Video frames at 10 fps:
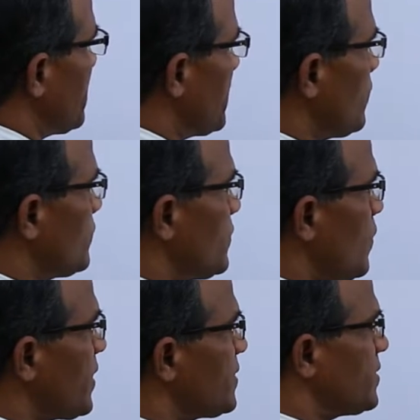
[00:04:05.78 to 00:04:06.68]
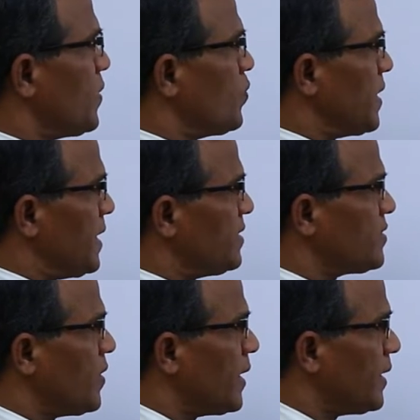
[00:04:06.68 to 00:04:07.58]
pronouns, not someone
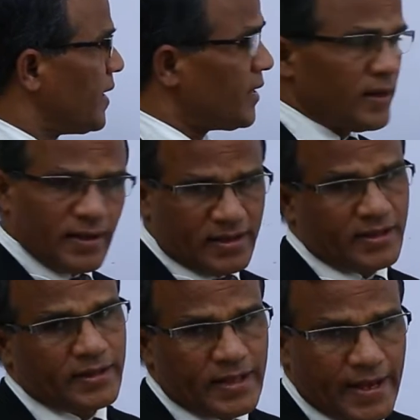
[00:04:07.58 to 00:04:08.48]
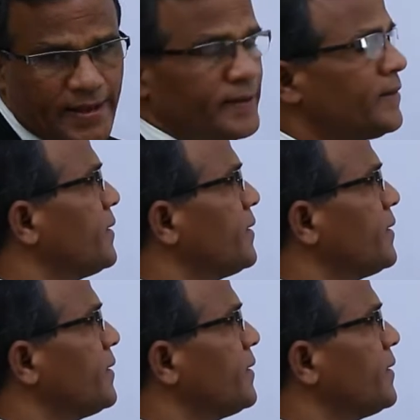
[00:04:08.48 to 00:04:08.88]
else or none other than.